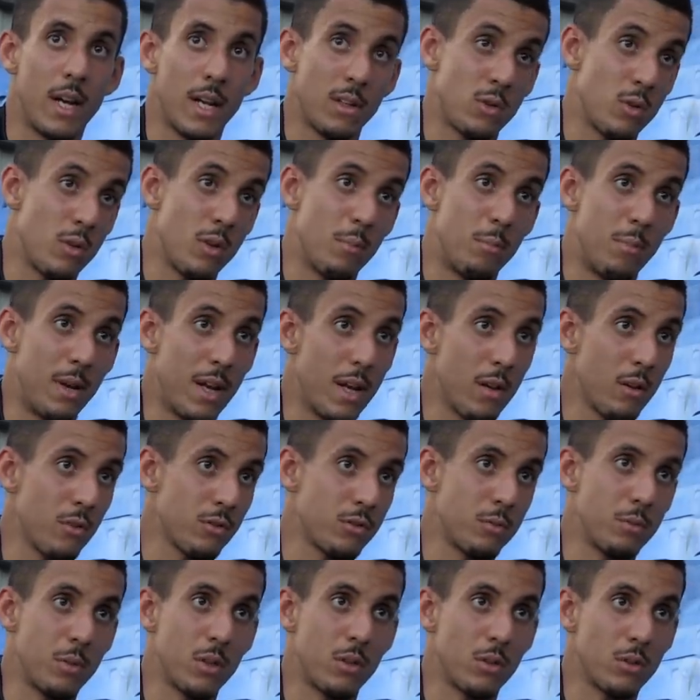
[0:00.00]
to the
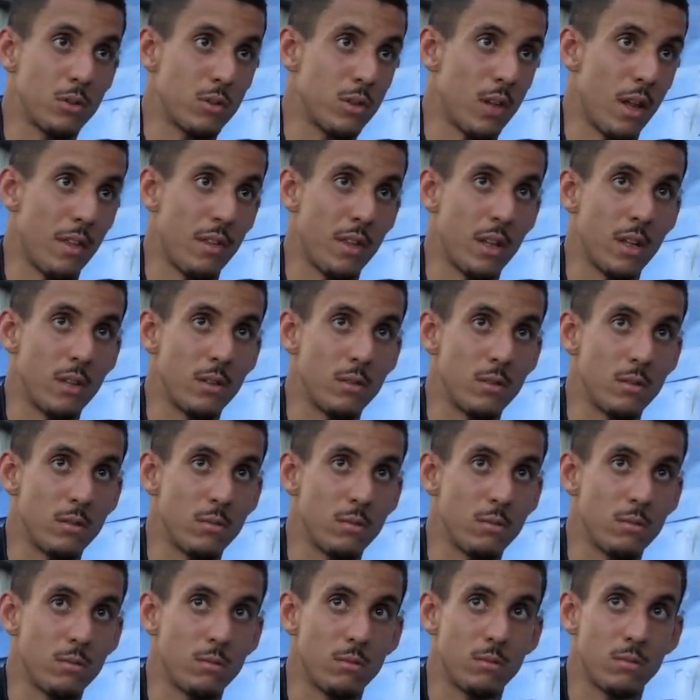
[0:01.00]
playoffs, because I think
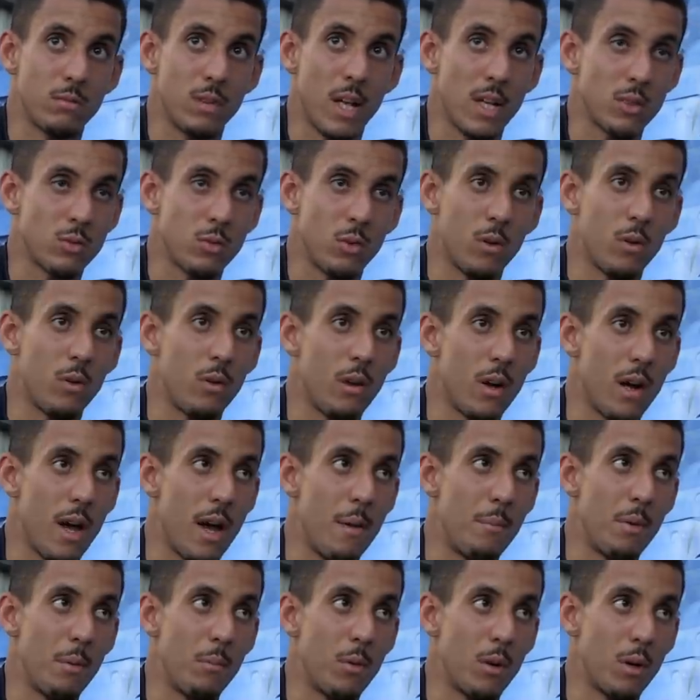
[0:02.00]
that's what
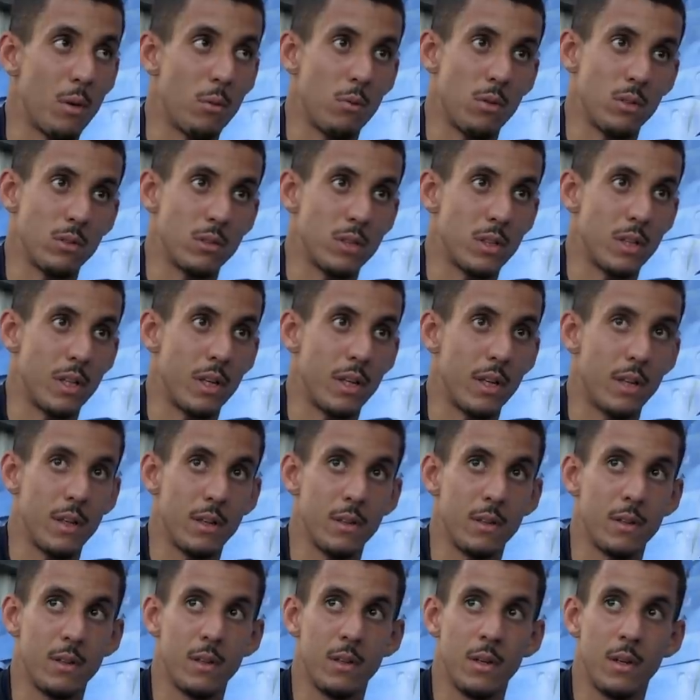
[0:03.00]
everybody wants in
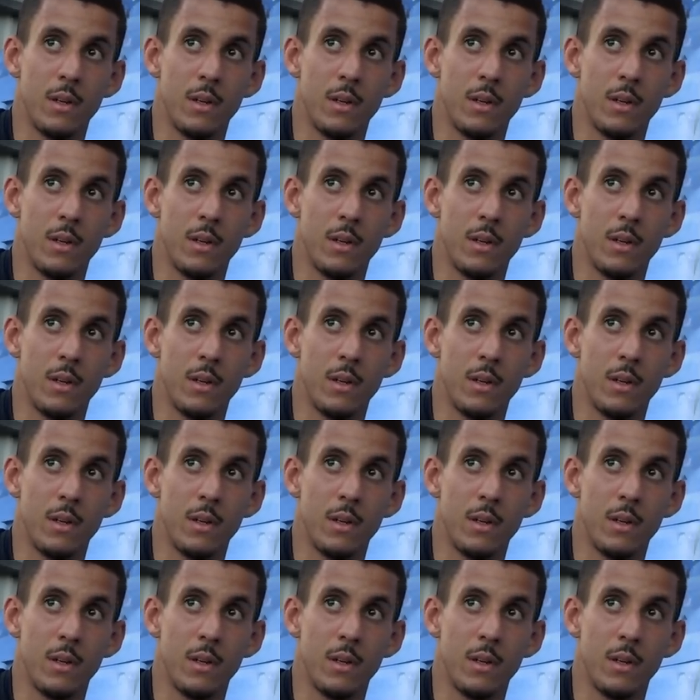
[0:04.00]
here,